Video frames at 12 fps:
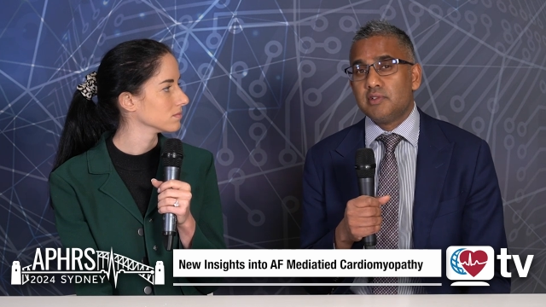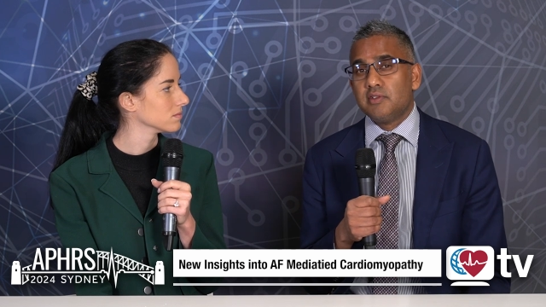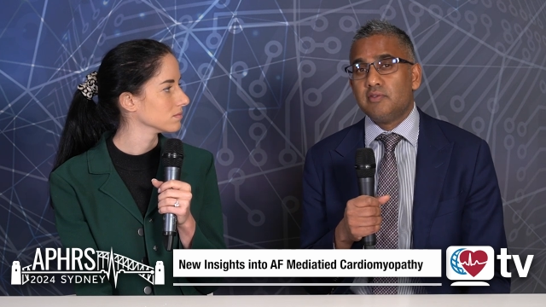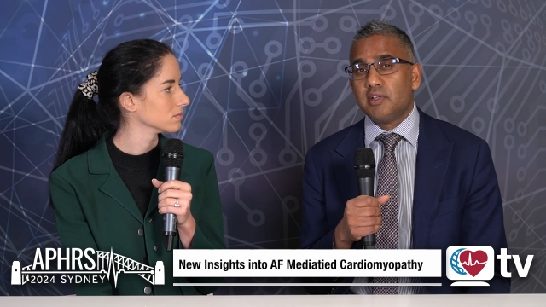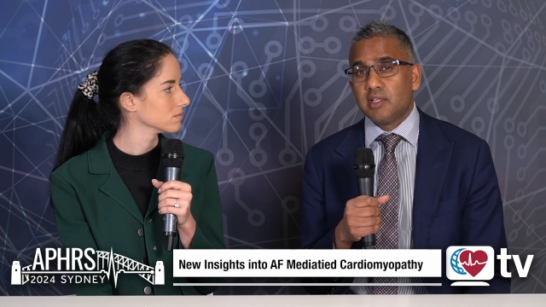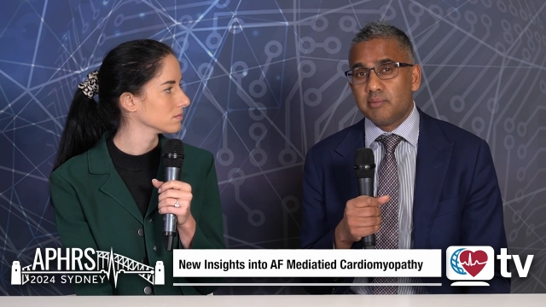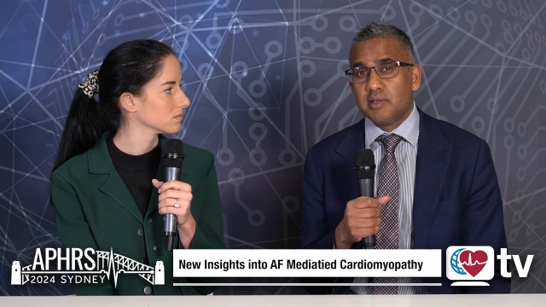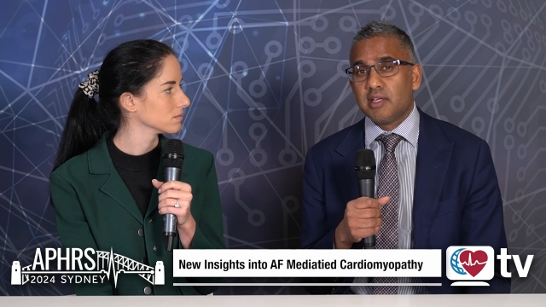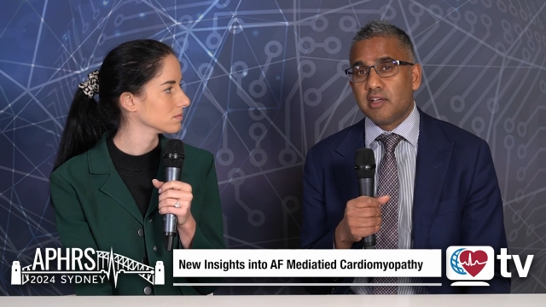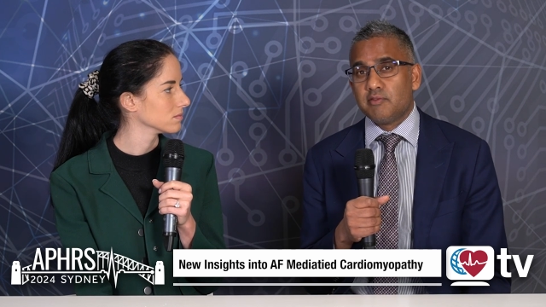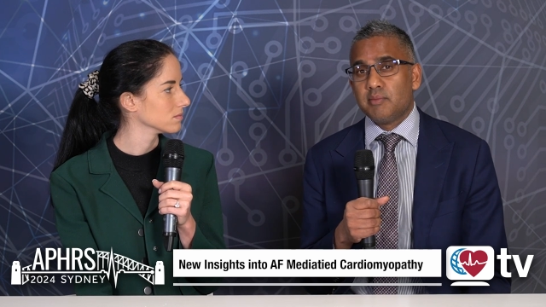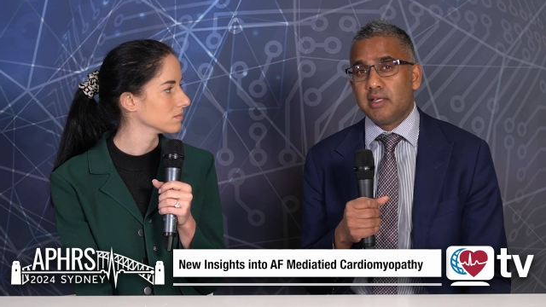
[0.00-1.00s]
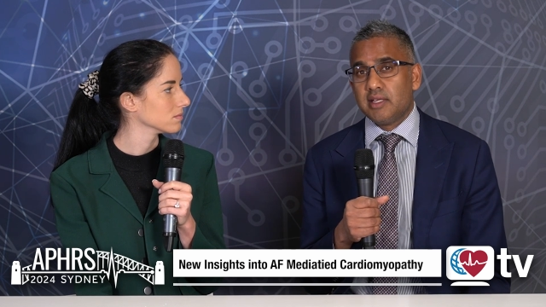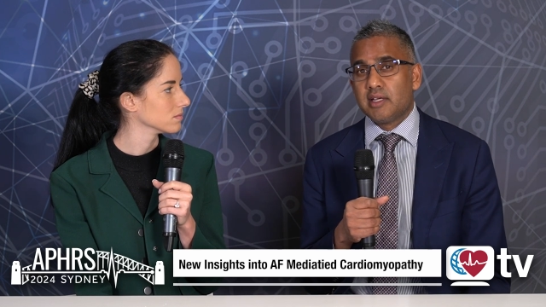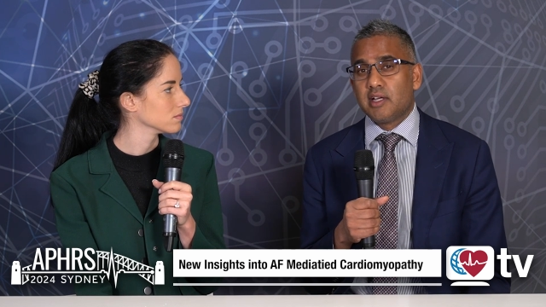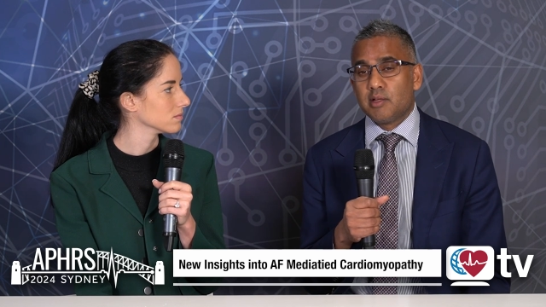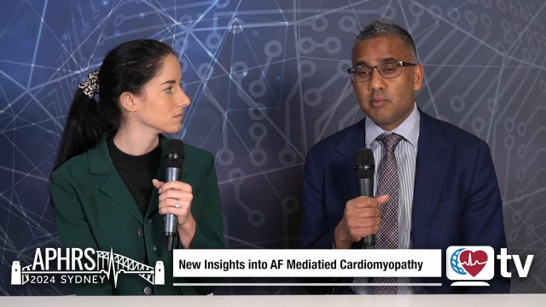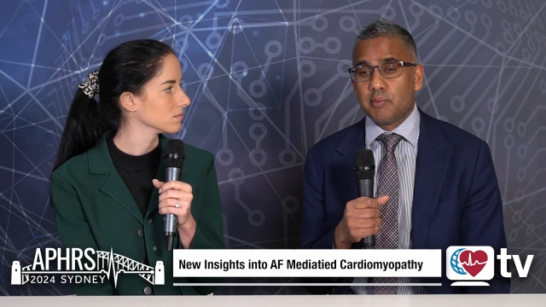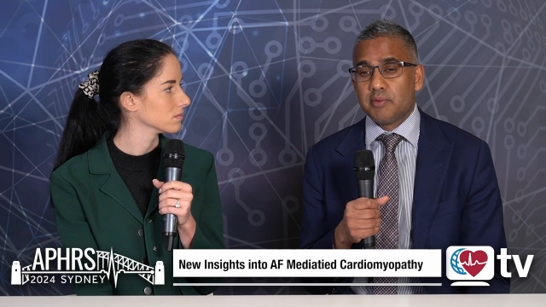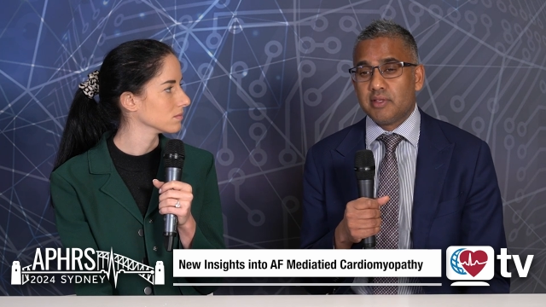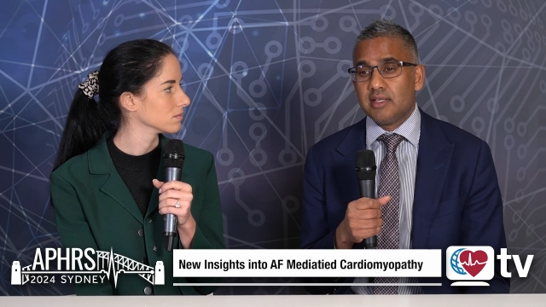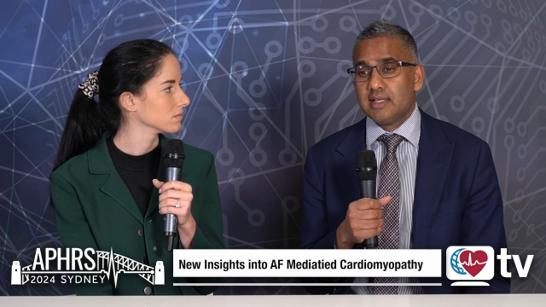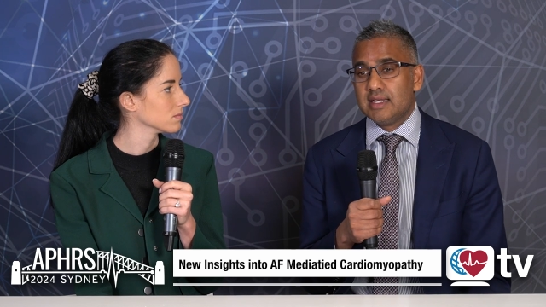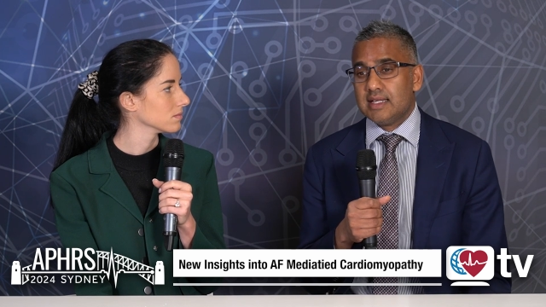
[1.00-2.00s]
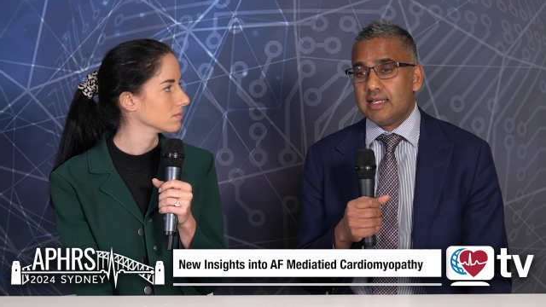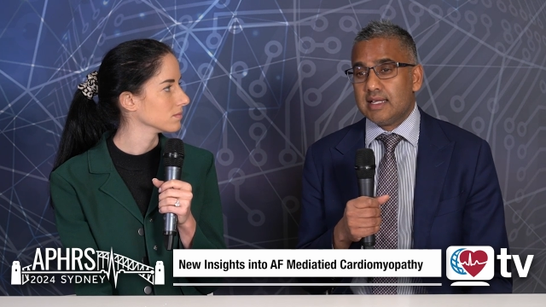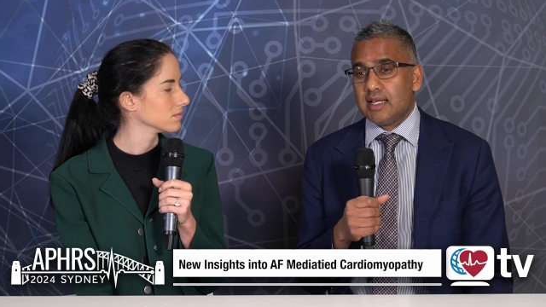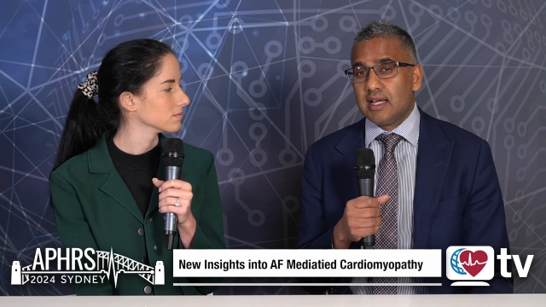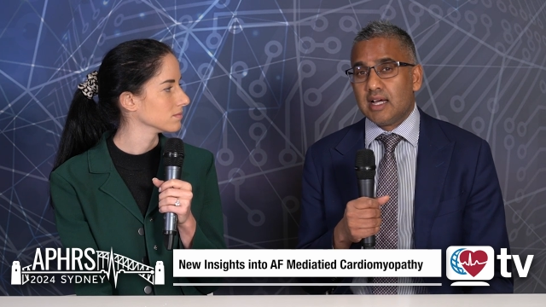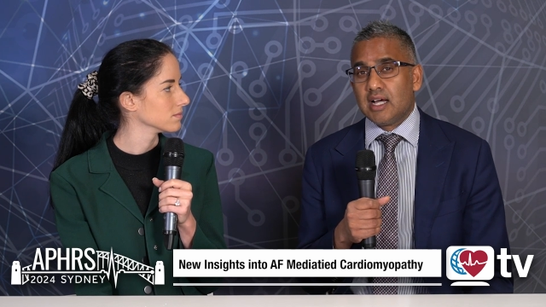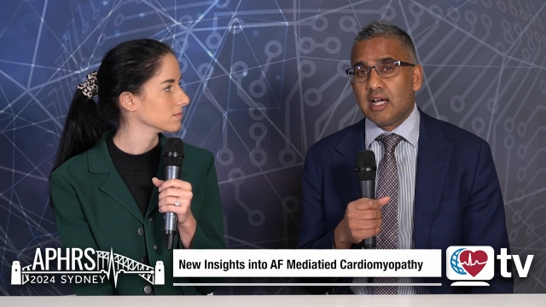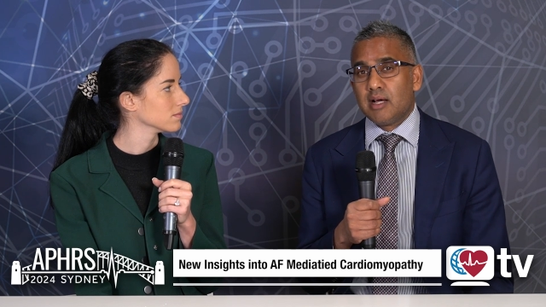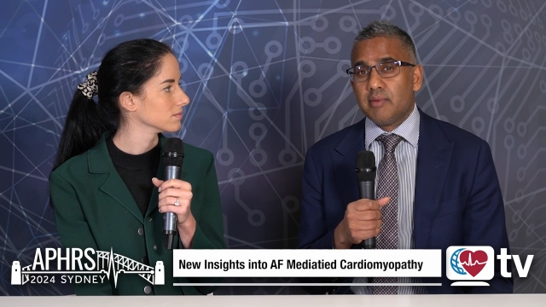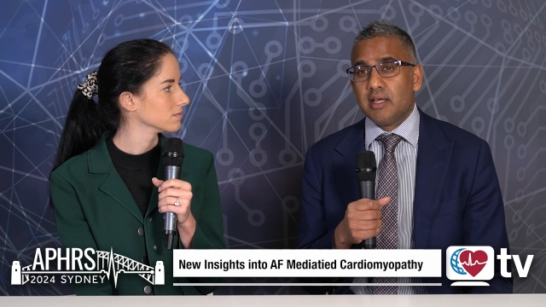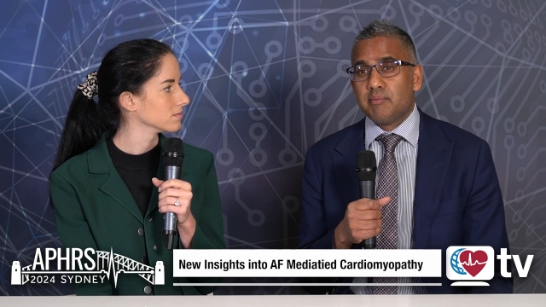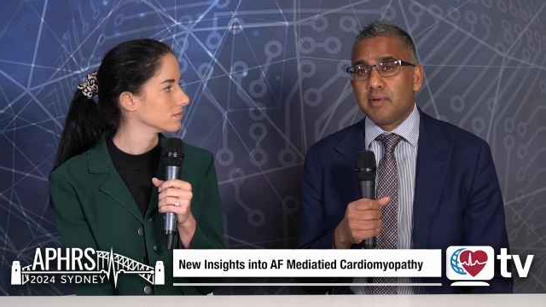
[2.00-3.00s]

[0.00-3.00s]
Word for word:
Speaker 1: developing AF myocardiomyopathy? Um, and